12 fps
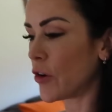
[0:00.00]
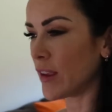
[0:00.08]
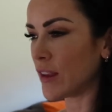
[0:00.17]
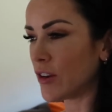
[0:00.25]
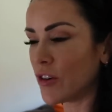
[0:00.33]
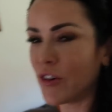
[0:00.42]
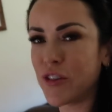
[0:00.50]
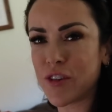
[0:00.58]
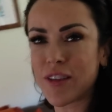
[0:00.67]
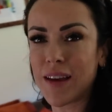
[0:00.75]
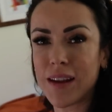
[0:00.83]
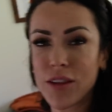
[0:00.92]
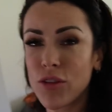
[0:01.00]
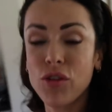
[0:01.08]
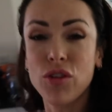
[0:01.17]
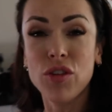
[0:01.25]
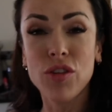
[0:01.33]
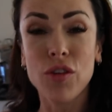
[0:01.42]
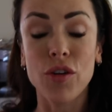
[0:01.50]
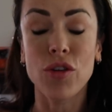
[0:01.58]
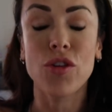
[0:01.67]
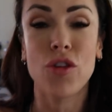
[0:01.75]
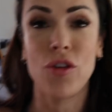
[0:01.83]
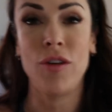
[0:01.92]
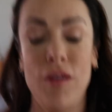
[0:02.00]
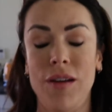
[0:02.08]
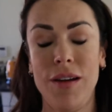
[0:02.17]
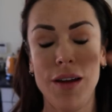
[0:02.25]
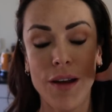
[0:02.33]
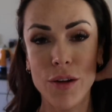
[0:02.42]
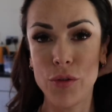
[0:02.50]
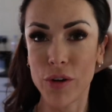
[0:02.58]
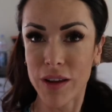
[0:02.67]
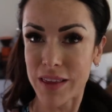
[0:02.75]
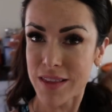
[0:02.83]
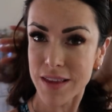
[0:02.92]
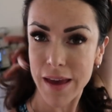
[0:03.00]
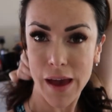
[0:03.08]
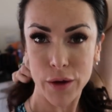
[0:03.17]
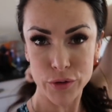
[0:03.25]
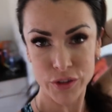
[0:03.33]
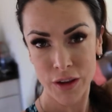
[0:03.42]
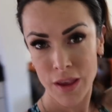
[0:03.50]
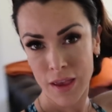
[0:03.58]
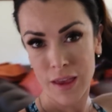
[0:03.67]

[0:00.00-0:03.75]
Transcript: walking the dogs, and it's just such a glorious day out.